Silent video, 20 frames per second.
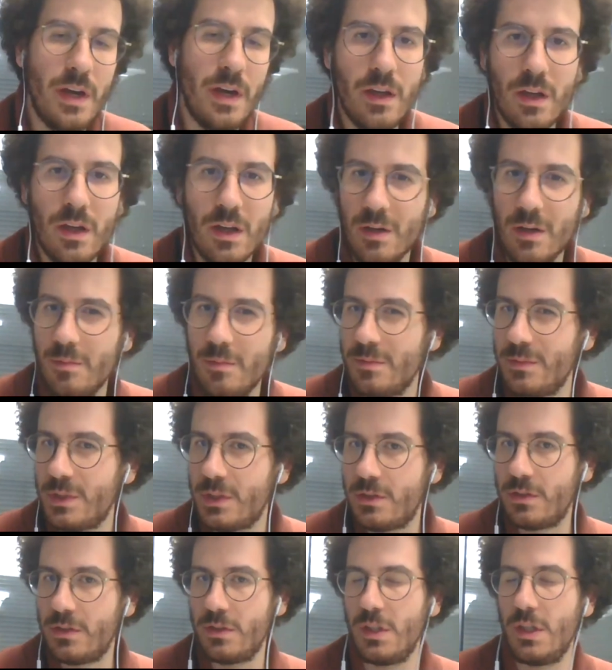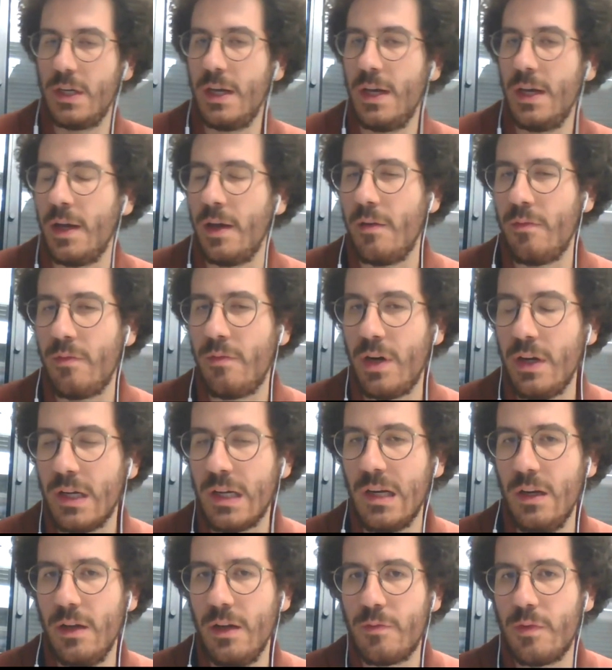that it comes uh, very
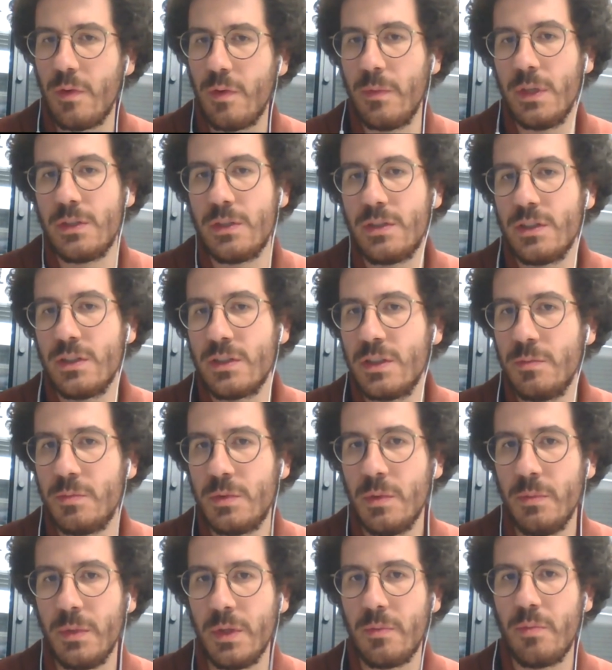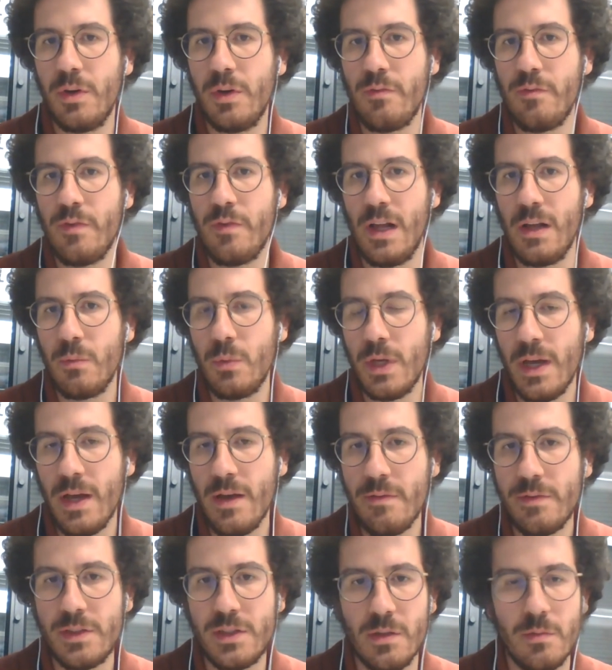clear from the transcriptomic profile. We
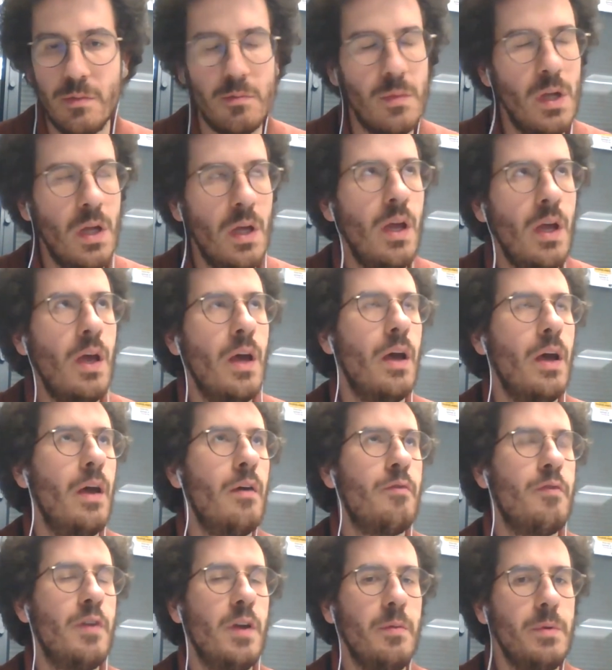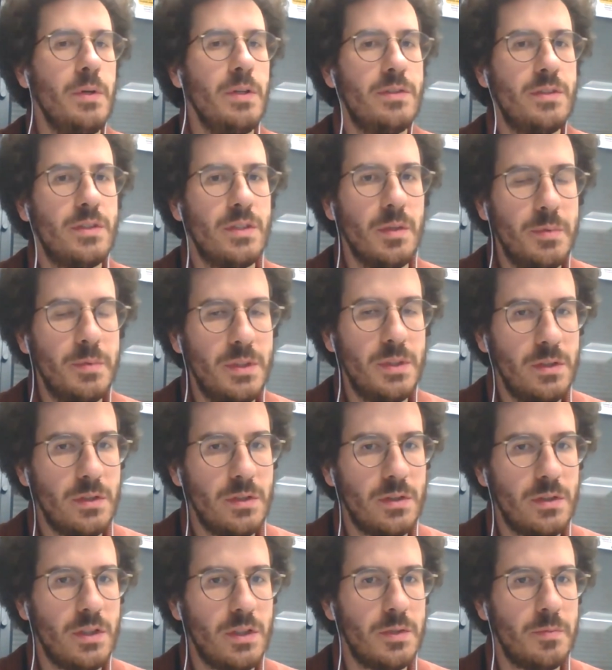have some uh, favorite
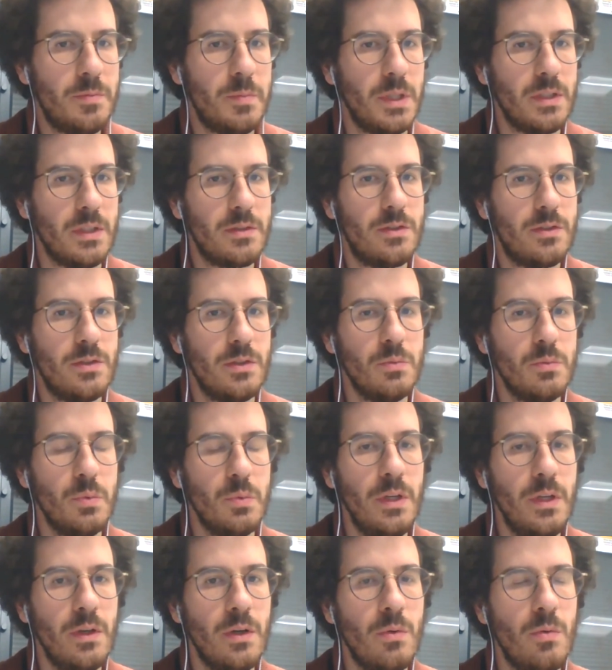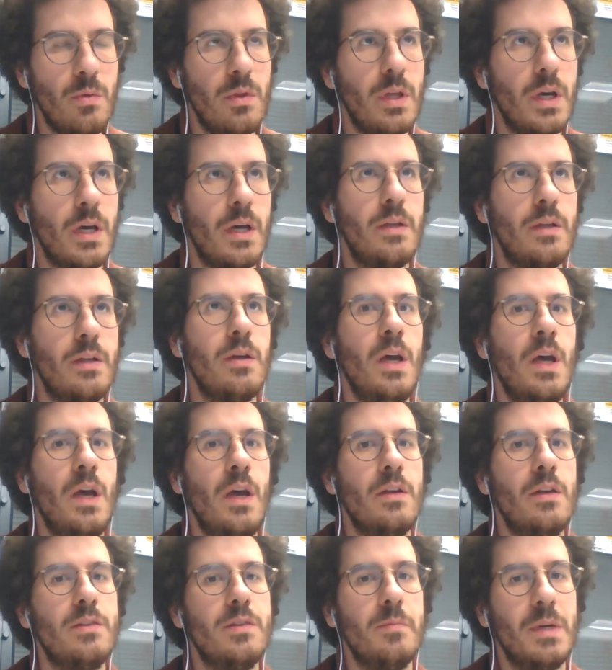suspects. So we know that
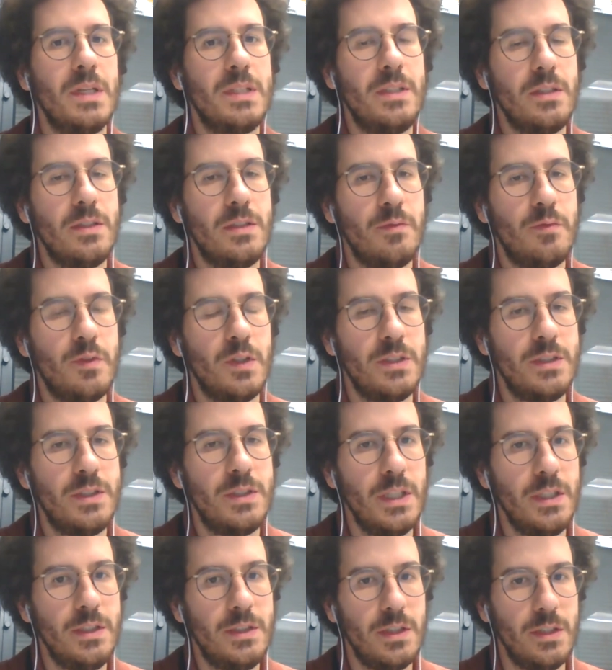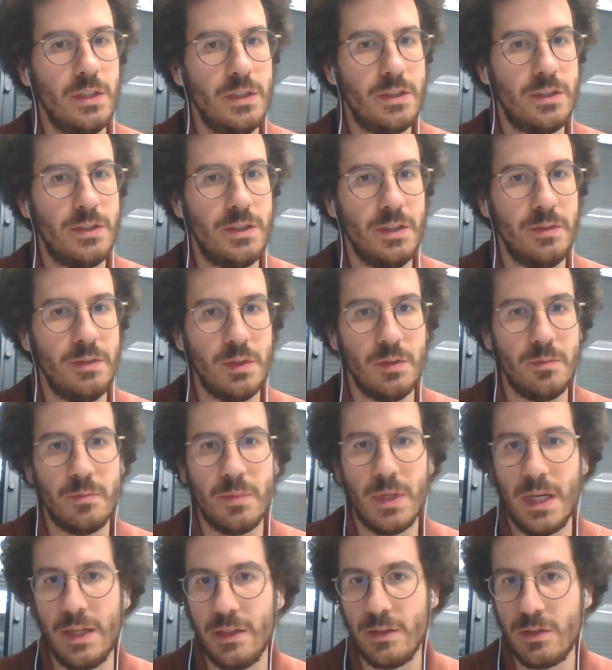somatic differentiation is driven
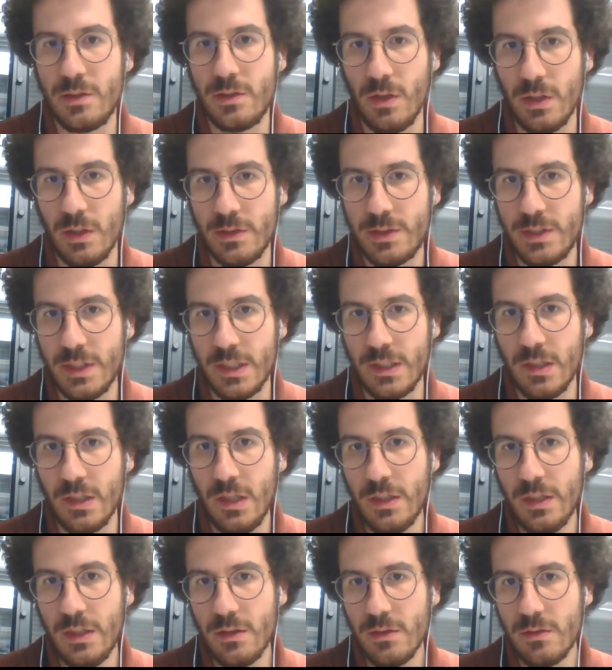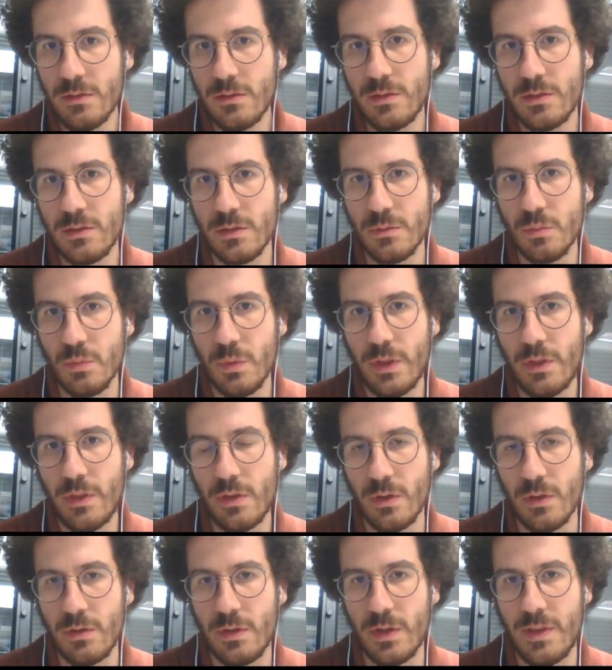by insulin signaling. So we
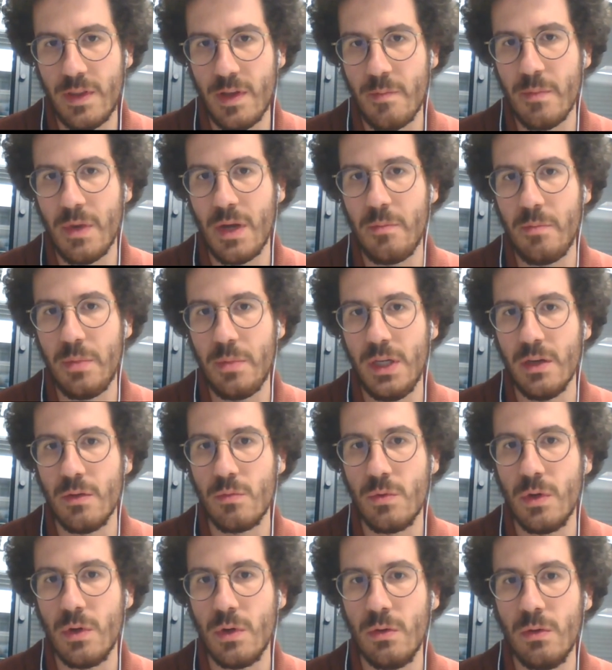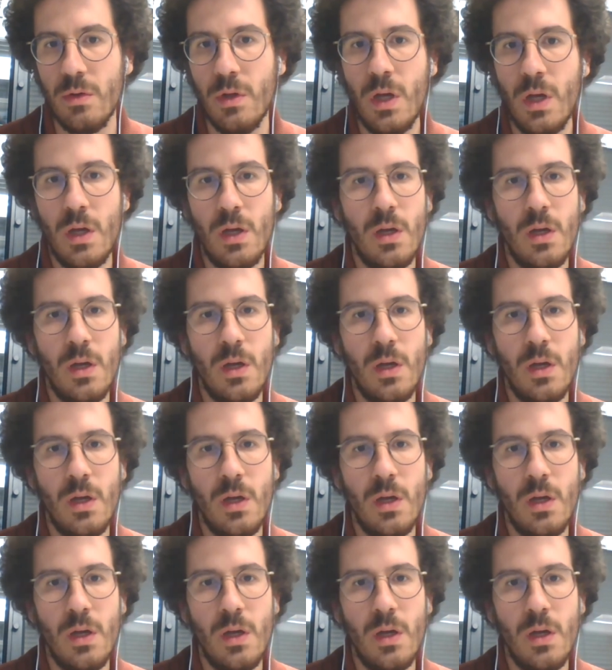thought that there might be a role